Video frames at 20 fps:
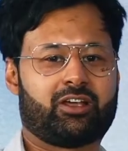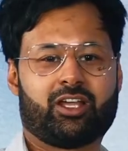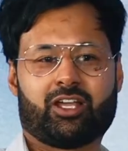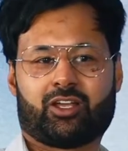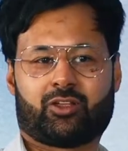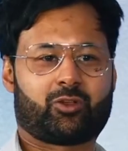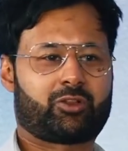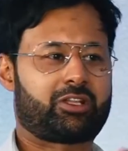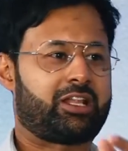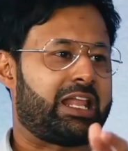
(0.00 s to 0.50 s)
the
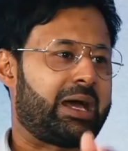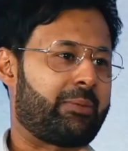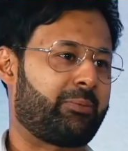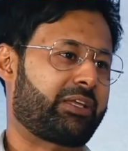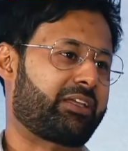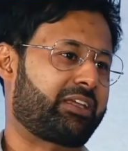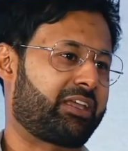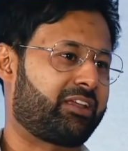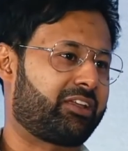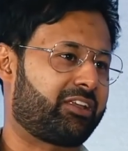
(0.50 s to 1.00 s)

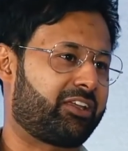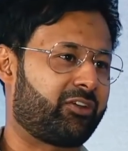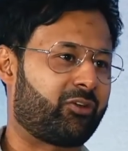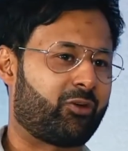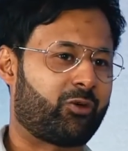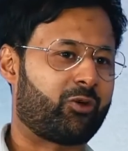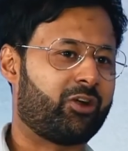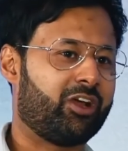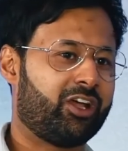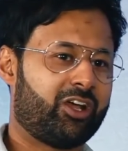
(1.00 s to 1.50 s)

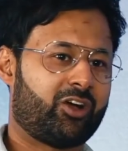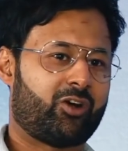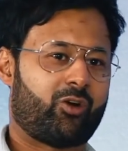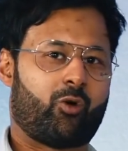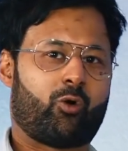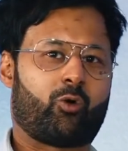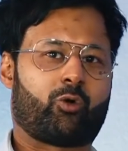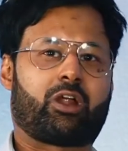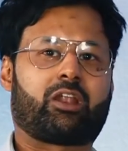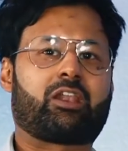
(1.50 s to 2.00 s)
Lamborghini
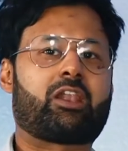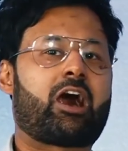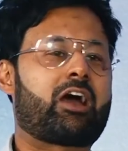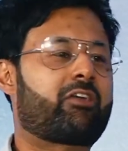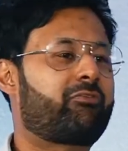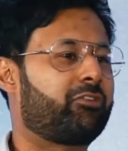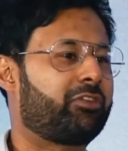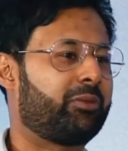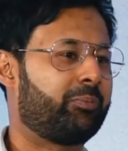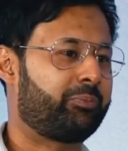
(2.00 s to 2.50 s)
or a
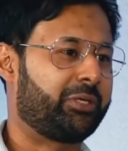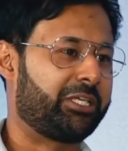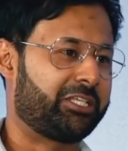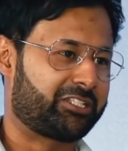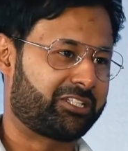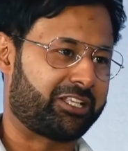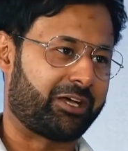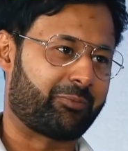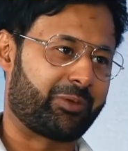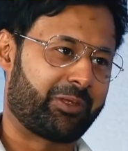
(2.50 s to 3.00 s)
life on the
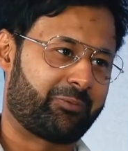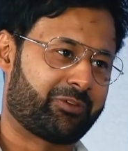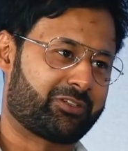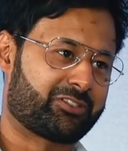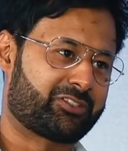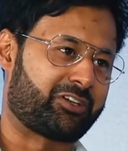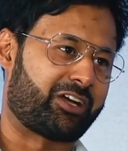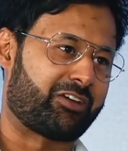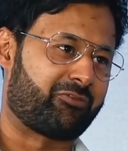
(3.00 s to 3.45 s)
beach that people